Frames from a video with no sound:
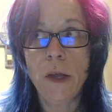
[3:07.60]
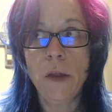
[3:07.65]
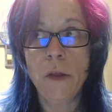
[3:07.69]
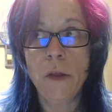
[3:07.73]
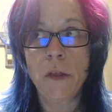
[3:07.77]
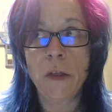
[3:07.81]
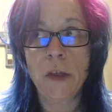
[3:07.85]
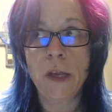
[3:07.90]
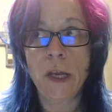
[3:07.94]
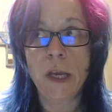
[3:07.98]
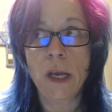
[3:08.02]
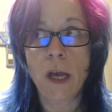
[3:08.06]

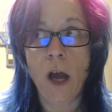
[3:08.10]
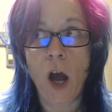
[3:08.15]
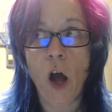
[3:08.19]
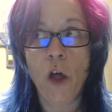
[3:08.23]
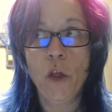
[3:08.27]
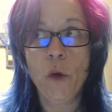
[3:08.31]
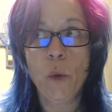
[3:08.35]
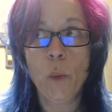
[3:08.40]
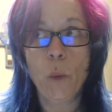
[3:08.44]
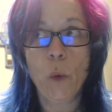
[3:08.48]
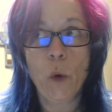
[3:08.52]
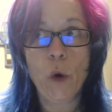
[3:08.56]
the
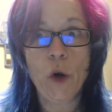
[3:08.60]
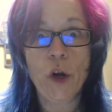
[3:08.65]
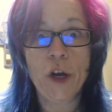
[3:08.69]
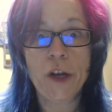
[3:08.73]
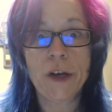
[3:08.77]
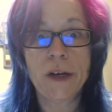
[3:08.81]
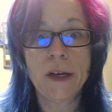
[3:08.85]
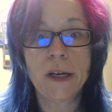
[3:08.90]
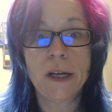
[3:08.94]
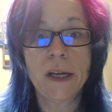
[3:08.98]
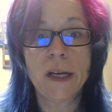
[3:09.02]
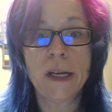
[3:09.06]
other
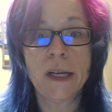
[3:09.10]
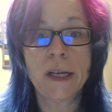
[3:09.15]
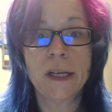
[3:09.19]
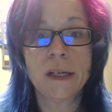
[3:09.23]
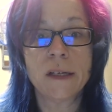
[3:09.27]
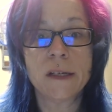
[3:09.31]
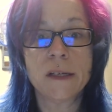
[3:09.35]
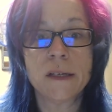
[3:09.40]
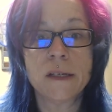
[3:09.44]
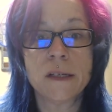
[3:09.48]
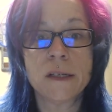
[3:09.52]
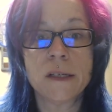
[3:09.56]
one
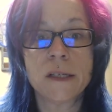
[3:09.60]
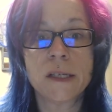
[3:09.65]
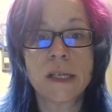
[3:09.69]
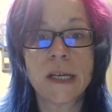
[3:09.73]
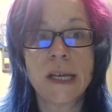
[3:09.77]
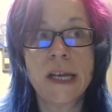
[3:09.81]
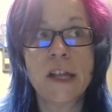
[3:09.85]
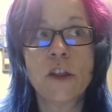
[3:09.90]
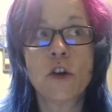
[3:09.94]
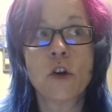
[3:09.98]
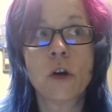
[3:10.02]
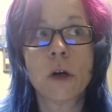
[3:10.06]
is
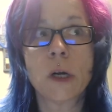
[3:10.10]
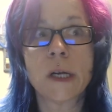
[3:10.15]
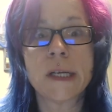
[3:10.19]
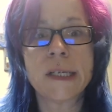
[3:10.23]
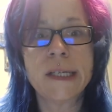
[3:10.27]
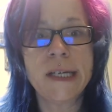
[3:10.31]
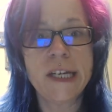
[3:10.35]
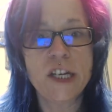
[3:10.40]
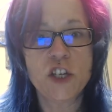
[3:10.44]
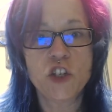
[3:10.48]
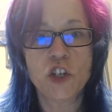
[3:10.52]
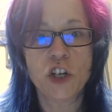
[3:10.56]
either a
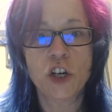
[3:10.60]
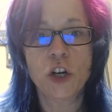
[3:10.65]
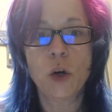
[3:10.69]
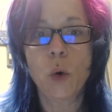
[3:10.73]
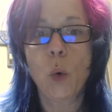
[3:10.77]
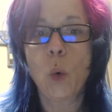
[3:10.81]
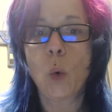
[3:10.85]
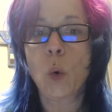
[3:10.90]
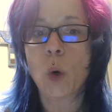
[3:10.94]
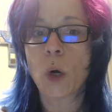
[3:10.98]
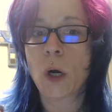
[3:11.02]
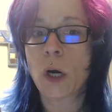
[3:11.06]
teacher
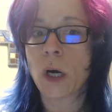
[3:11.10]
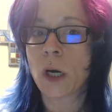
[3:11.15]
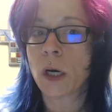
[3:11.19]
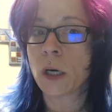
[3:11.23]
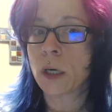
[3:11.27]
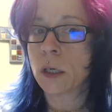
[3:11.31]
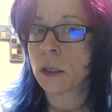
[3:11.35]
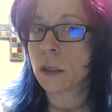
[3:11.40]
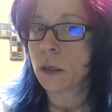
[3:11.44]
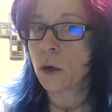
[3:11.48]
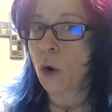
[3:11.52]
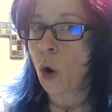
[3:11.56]
or
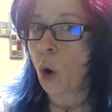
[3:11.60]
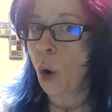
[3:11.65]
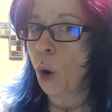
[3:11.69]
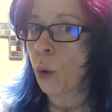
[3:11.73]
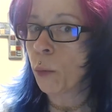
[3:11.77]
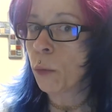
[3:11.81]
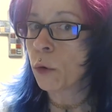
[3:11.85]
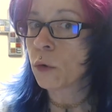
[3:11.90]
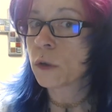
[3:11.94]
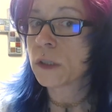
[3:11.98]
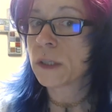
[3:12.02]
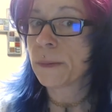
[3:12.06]

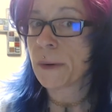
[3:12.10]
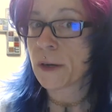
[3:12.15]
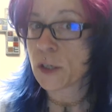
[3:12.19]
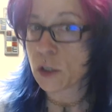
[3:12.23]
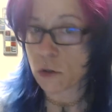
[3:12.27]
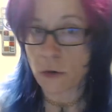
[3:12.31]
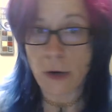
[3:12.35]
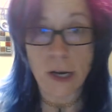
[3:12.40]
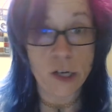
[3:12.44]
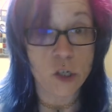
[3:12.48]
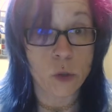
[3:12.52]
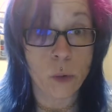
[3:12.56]
almost about to
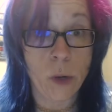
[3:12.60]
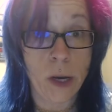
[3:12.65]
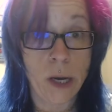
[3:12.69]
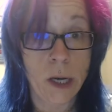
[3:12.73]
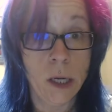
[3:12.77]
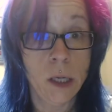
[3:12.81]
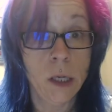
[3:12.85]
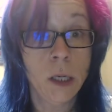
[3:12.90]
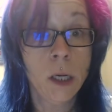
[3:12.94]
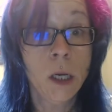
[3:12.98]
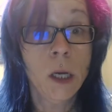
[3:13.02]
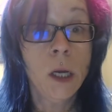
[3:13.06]
graduate
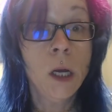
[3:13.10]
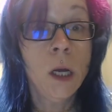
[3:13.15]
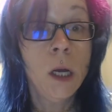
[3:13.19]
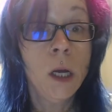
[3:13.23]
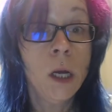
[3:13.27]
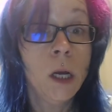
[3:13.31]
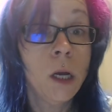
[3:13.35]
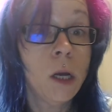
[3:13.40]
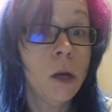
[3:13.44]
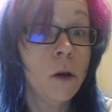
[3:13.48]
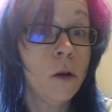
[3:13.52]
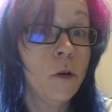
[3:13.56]

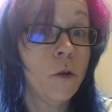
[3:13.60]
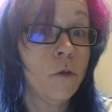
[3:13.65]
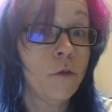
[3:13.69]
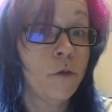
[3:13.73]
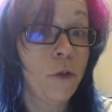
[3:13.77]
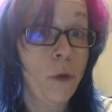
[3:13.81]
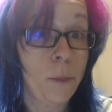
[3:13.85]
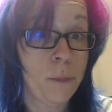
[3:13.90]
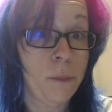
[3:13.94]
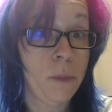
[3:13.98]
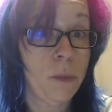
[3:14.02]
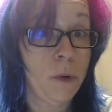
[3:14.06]

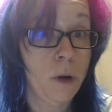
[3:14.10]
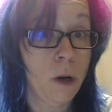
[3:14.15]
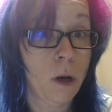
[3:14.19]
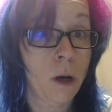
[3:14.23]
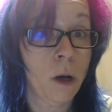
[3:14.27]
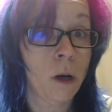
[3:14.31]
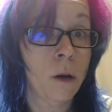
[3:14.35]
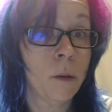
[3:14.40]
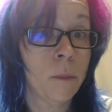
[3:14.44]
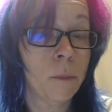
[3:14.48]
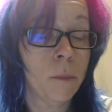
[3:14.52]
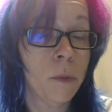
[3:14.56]
from,
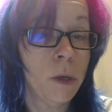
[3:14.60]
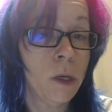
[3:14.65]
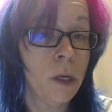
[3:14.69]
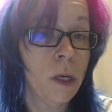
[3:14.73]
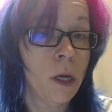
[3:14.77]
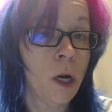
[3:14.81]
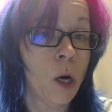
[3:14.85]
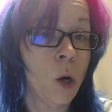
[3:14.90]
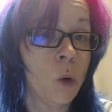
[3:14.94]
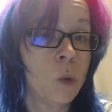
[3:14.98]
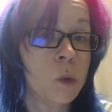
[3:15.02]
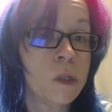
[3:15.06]
um, you
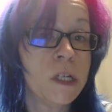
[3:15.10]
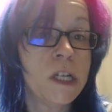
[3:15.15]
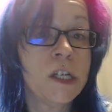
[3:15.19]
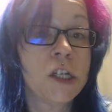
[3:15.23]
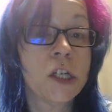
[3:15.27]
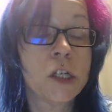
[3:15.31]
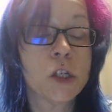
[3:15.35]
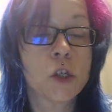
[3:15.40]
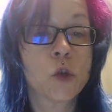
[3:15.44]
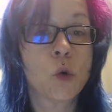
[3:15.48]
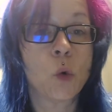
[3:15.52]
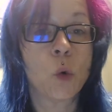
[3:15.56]
know, teaching
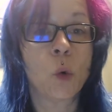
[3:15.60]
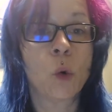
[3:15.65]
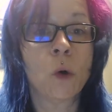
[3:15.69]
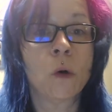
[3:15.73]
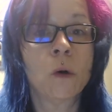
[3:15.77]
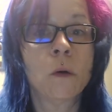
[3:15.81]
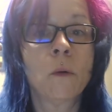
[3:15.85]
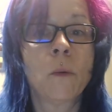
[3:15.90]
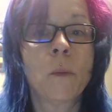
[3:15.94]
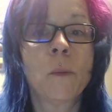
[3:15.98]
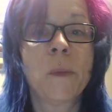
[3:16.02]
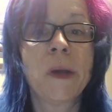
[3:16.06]

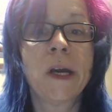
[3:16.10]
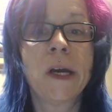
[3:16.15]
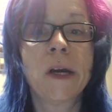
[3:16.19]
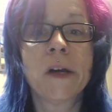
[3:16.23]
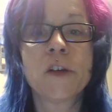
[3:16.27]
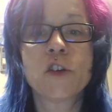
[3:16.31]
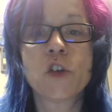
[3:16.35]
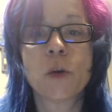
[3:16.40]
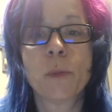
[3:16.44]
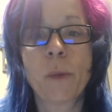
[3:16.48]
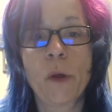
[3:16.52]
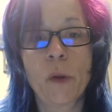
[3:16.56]
school because
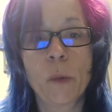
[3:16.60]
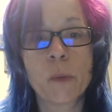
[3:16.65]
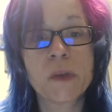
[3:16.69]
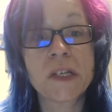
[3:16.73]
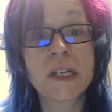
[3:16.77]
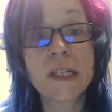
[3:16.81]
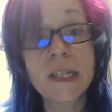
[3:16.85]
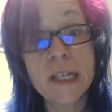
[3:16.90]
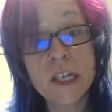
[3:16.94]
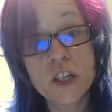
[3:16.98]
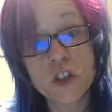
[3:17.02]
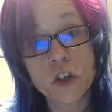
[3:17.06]
her mother was a
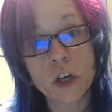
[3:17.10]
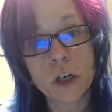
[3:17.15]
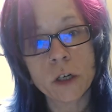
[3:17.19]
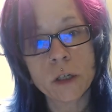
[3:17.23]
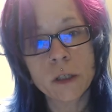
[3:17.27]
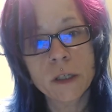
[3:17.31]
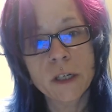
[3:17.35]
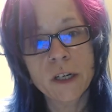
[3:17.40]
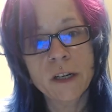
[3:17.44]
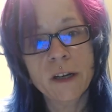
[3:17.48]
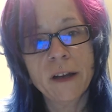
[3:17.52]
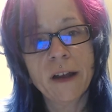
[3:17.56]
teacher.
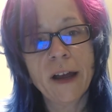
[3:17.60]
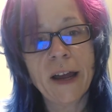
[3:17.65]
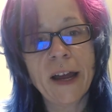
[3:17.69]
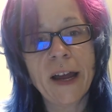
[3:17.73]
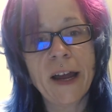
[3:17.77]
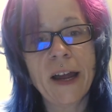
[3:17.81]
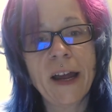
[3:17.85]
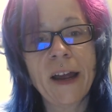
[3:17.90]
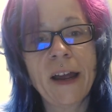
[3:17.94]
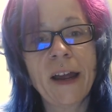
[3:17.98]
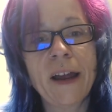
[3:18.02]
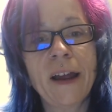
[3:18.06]

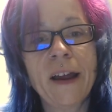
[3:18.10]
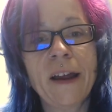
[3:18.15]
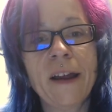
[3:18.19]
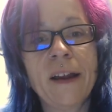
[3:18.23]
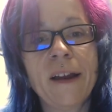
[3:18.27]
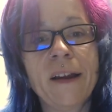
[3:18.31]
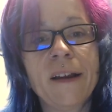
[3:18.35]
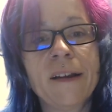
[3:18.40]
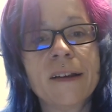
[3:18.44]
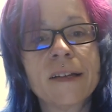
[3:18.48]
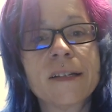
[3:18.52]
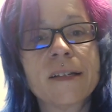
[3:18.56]

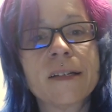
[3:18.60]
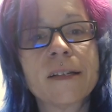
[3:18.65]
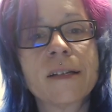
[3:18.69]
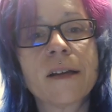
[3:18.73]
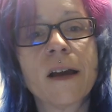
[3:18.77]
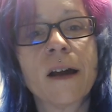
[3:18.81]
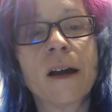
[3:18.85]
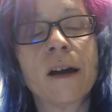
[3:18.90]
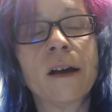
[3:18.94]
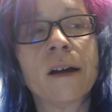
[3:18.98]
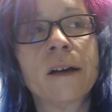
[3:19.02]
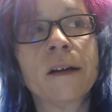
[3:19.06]
And
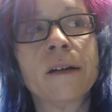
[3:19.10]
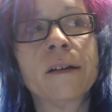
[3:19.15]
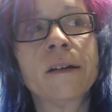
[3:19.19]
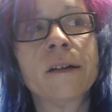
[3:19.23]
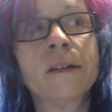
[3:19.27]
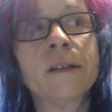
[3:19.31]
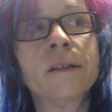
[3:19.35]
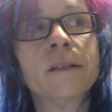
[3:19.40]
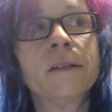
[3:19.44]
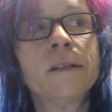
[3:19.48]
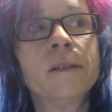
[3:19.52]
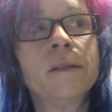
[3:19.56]
uh,
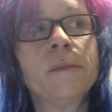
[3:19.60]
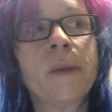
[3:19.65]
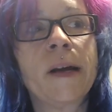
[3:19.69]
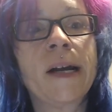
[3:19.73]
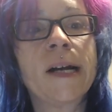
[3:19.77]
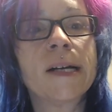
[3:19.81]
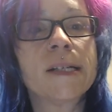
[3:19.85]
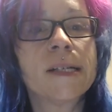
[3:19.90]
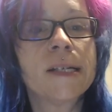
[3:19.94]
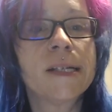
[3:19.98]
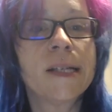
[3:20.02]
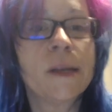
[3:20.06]
my
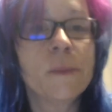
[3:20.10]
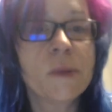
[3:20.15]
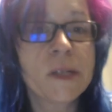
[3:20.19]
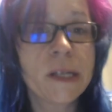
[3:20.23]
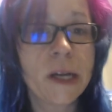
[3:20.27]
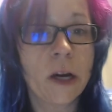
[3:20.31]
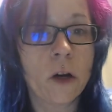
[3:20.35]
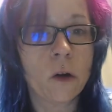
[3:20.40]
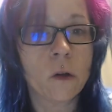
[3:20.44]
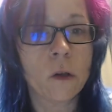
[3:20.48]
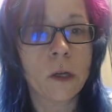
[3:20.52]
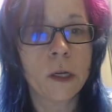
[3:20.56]
cousin's name was
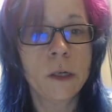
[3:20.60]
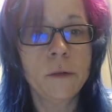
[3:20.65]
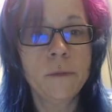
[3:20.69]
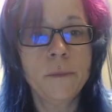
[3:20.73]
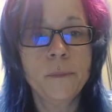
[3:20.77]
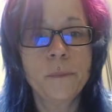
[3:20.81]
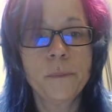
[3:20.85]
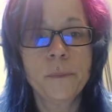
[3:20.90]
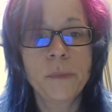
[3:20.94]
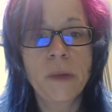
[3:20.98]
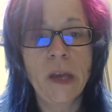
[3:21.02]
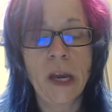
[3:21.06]
Carolyn,
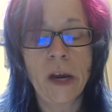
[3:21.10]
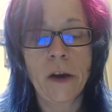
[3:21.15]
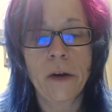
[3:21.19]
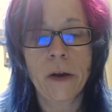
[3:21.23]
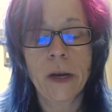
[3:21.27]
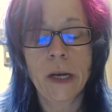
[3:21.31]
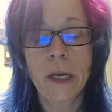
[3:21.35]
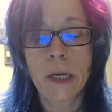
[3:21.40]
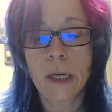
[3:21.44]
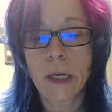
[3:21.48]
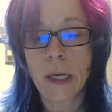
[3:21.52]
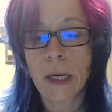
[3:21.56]

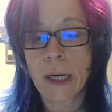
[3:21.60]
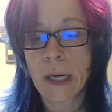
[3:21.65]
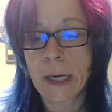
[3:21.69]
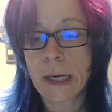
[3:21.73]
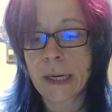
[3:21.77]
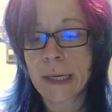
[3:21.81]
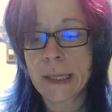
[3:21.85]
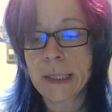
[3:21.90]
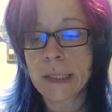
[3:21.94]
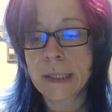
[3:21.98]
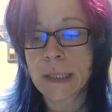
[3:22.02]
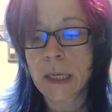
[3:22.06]
Carrie,
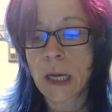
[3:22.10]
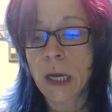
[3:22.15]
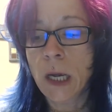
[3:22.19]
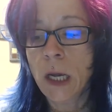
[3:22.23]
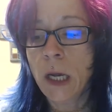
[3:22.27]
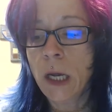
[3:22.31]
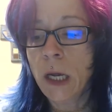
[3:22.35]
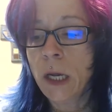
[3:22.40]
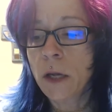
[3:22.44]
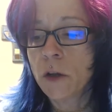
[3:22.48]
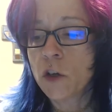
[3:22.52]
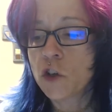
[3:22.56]
and
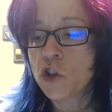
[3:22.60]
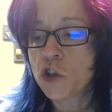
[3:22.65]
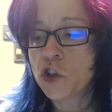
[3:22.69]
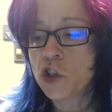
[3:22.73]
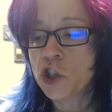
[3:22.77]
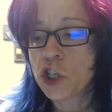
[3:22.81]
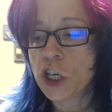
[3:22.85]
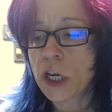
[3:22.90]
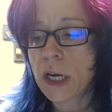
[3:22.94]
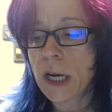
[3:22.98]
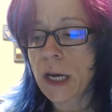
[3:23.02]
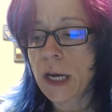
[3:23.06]

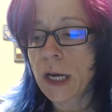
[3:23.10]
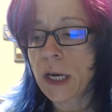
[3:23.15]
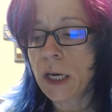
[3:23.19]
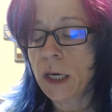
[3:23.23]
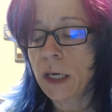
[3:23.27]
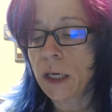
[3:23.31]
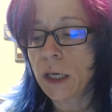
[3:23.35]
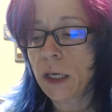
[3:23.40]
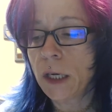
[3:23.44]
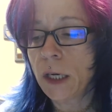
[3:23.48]
she